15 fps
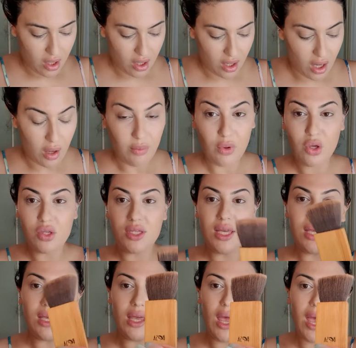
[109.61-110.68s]
I'm
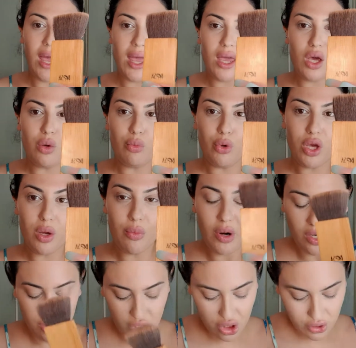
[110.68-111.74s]
using a kabuki
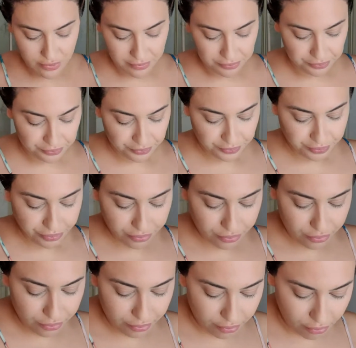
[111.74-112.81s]
brush.
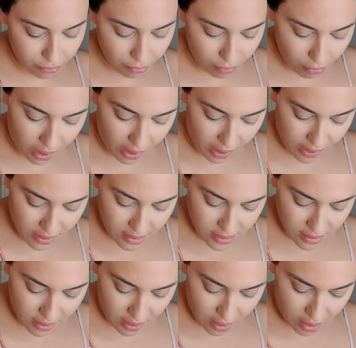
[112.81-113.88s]
Okay, let's
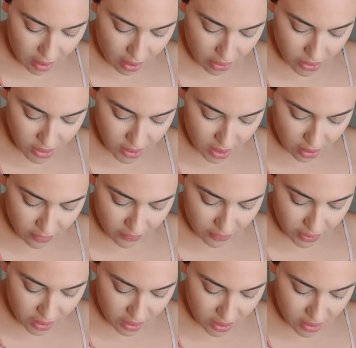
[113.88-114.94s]
see. I'll start off with
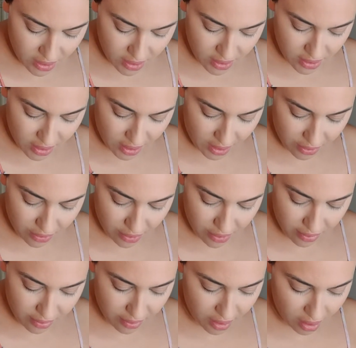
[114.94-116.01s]
this color,
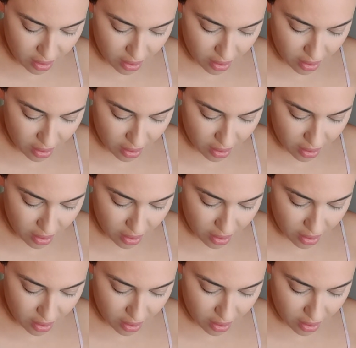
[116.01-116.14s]
I think.